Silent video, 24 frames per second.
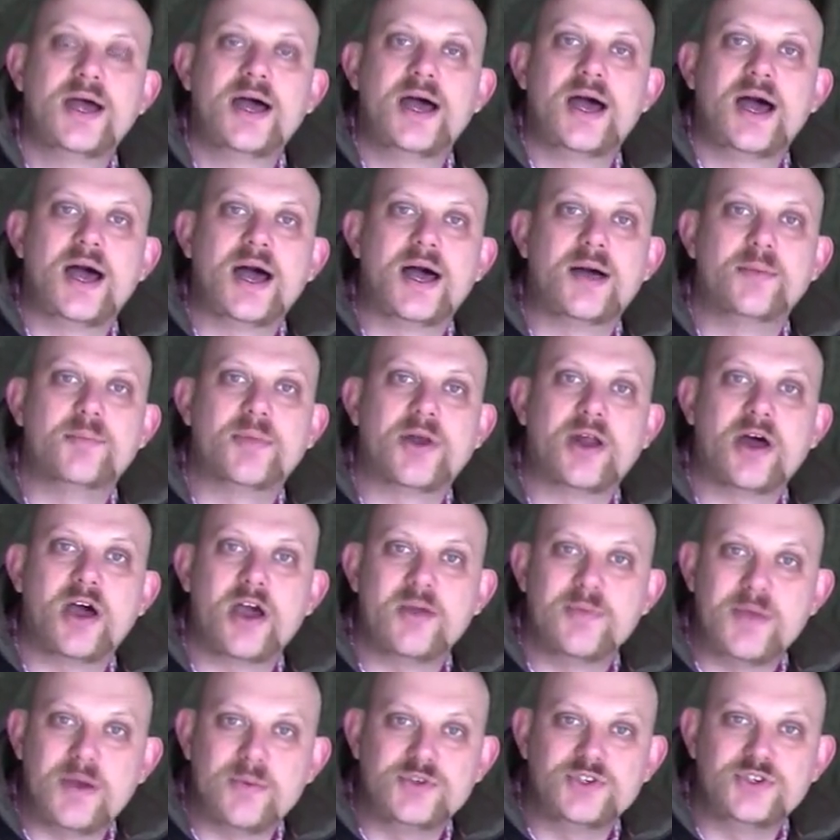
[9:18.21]
Um, but I
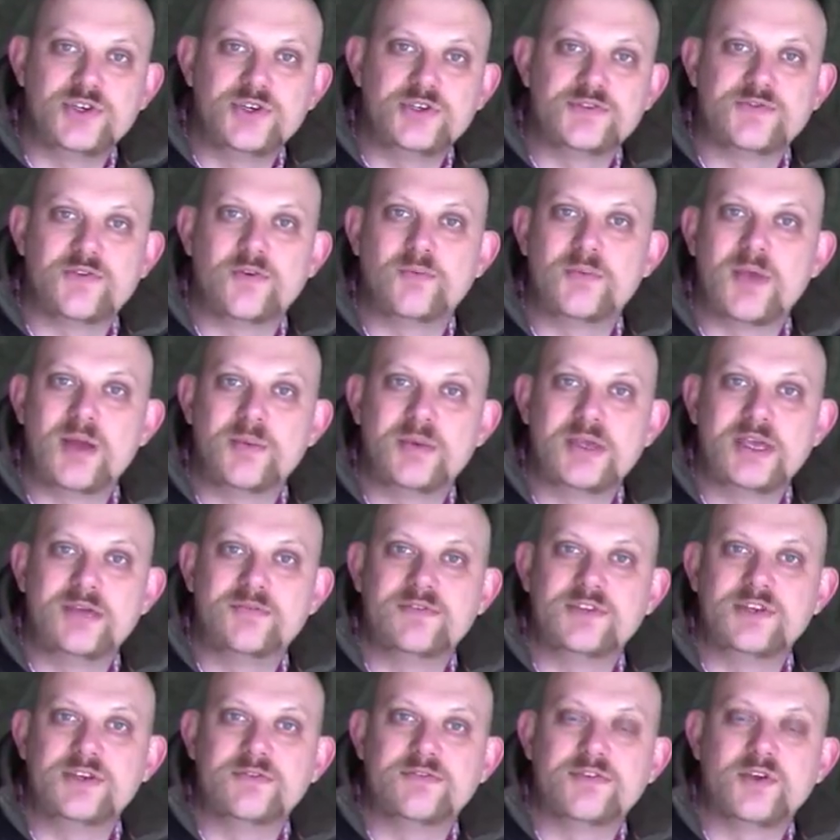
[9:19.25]
hope that was useful, maybe
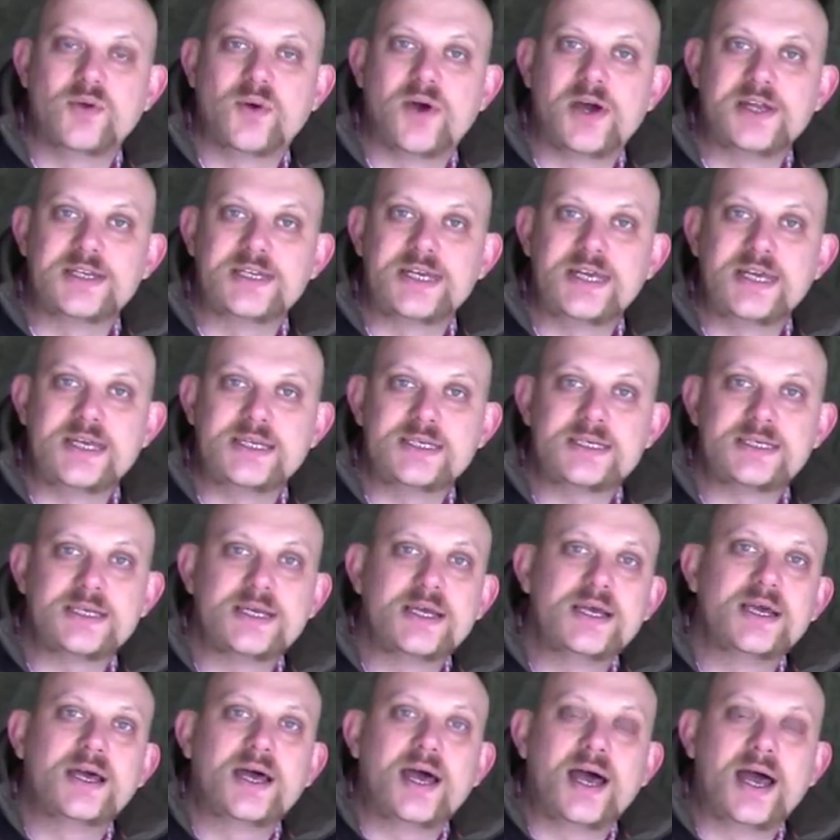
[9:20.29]
giving you a few ideas.
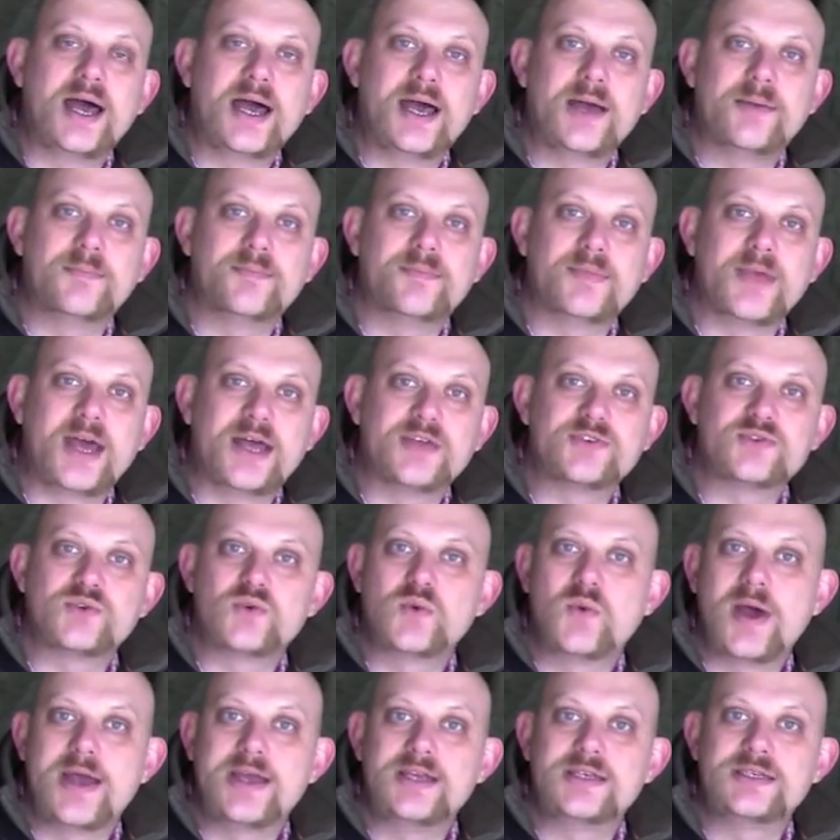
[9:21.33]
Um, as
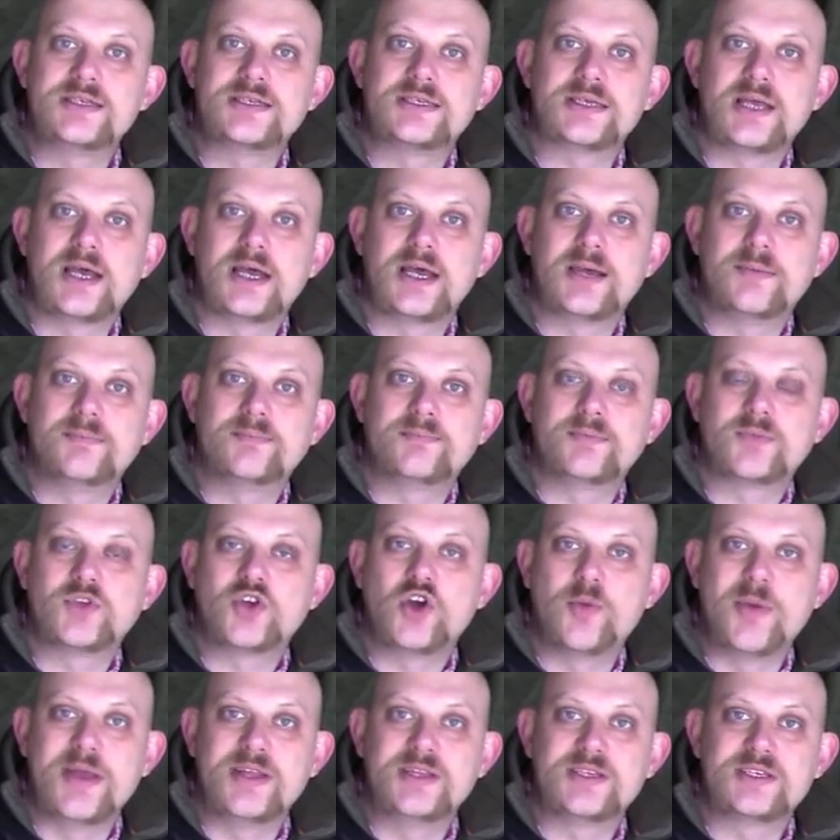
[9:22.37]
always, um,
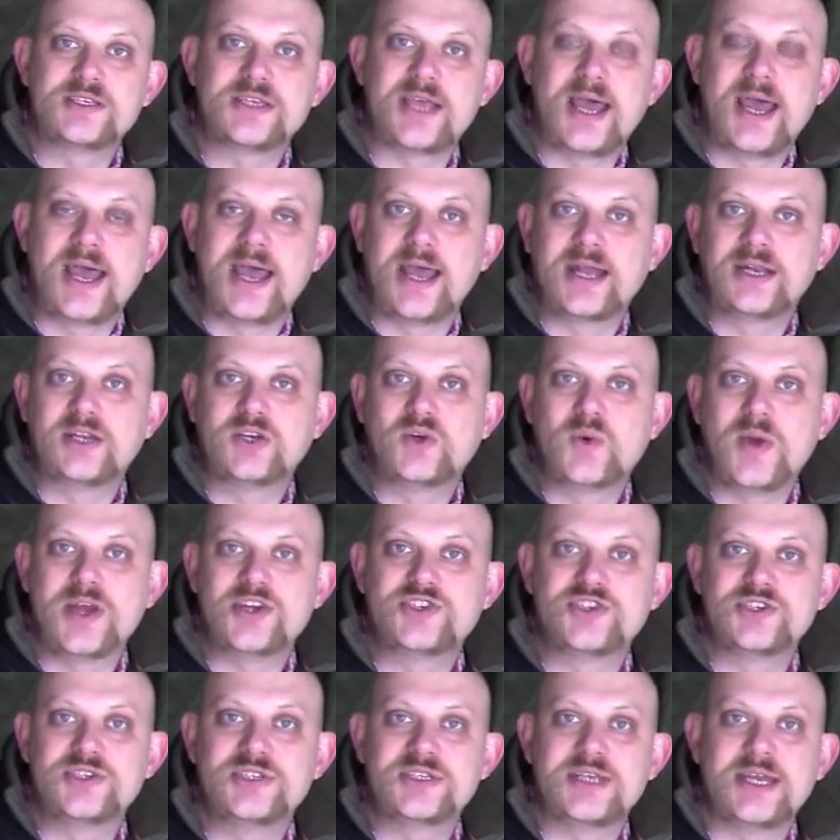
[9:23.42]
comments and
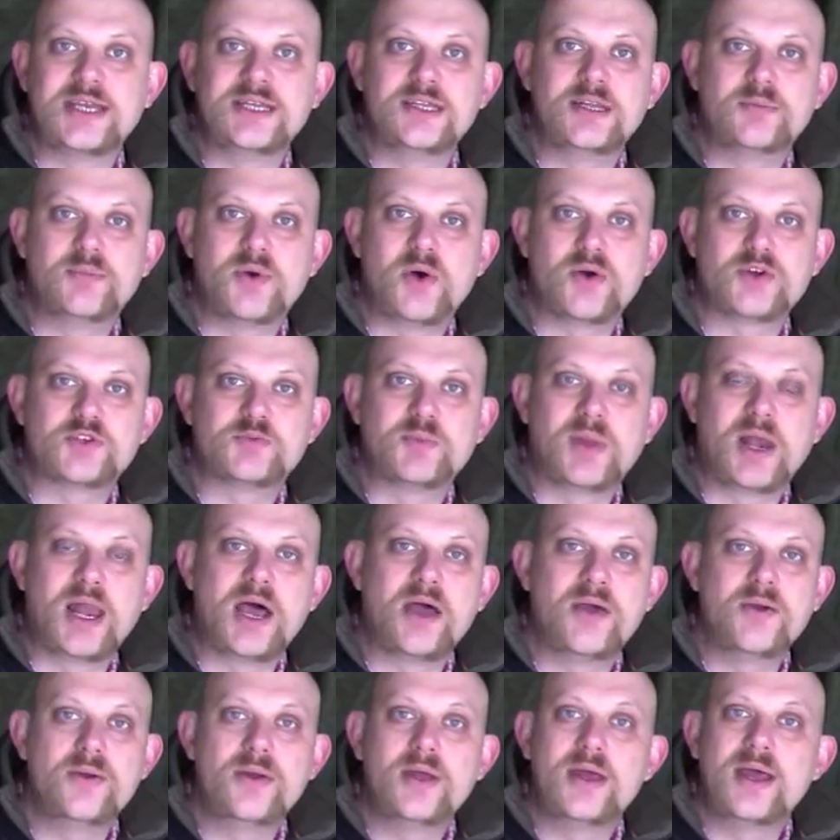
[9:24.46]
questions in the box
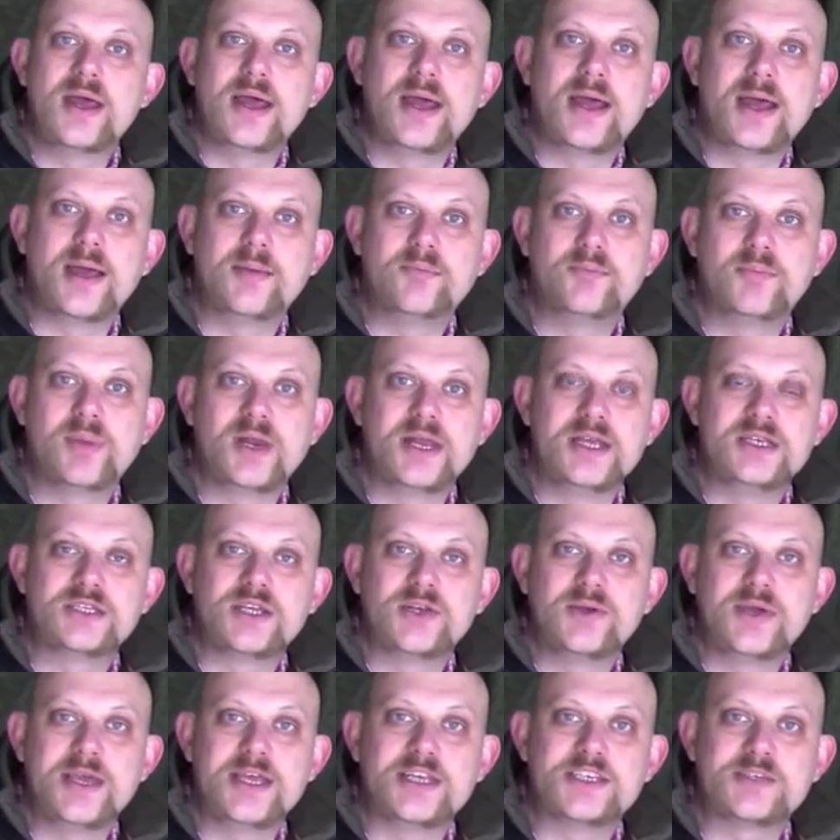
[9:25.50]
below. And um, please
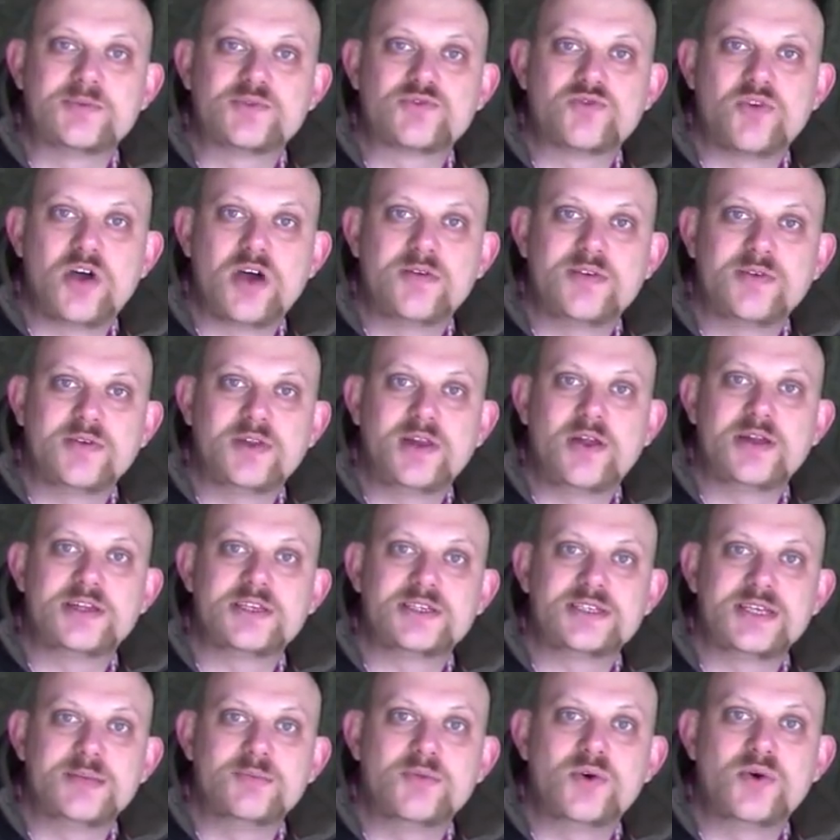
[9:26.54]
do hit subscribe if you'd like
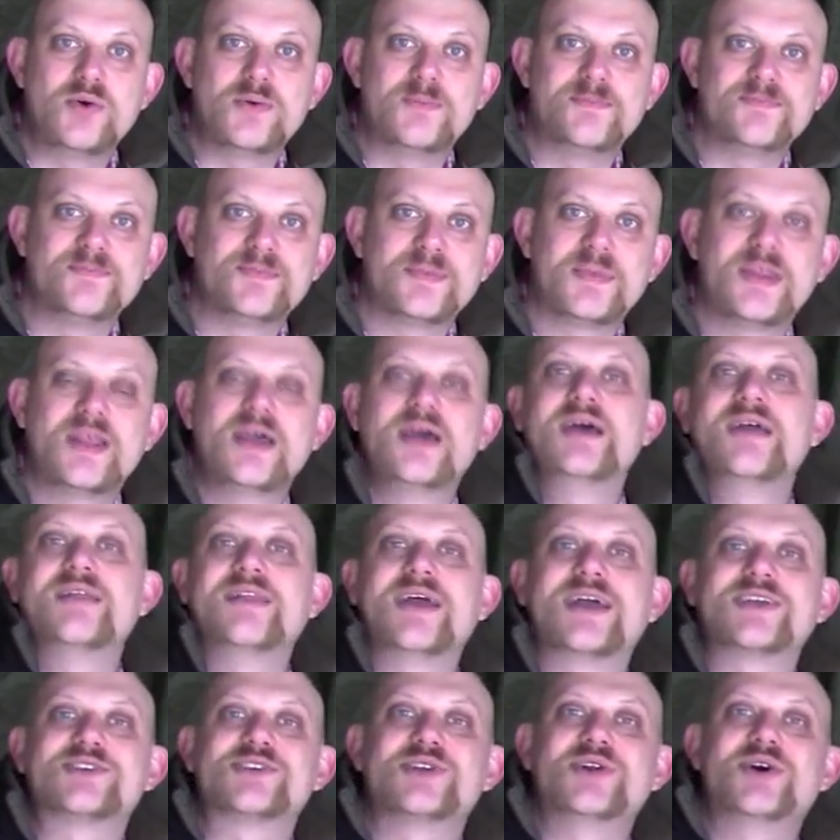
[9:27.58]
to see more.
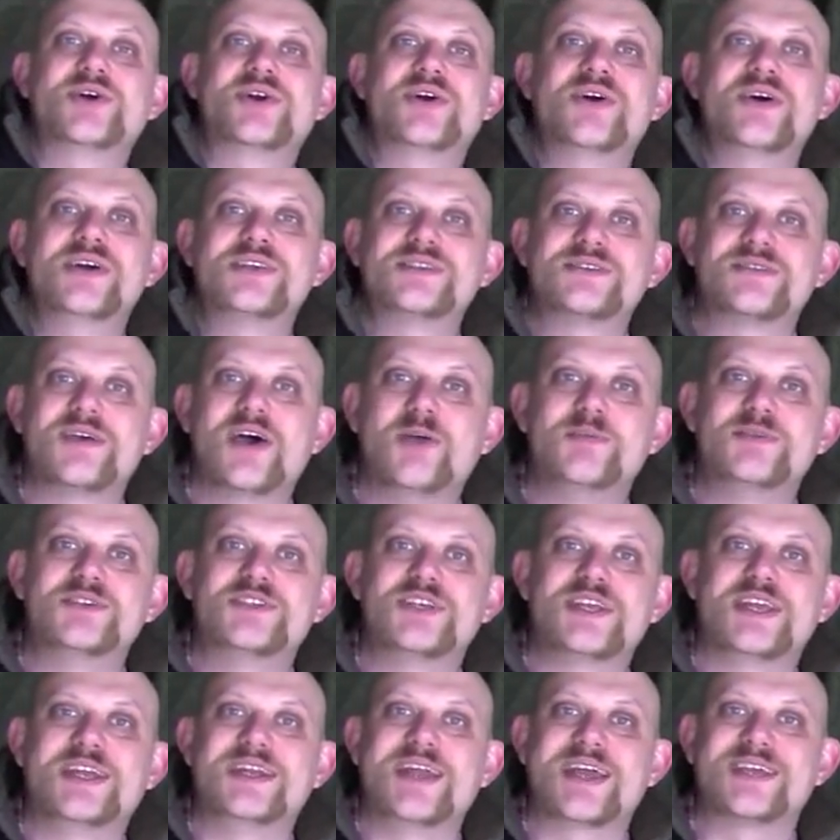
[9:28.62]
Thanks a lot, guys. Hope to
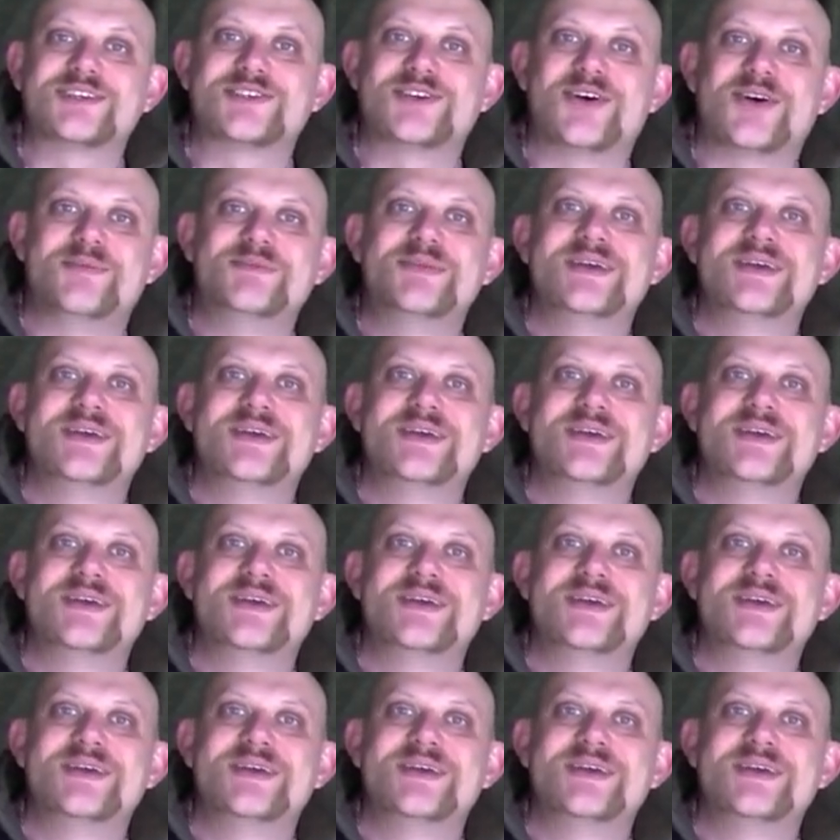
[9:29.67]
see you next time.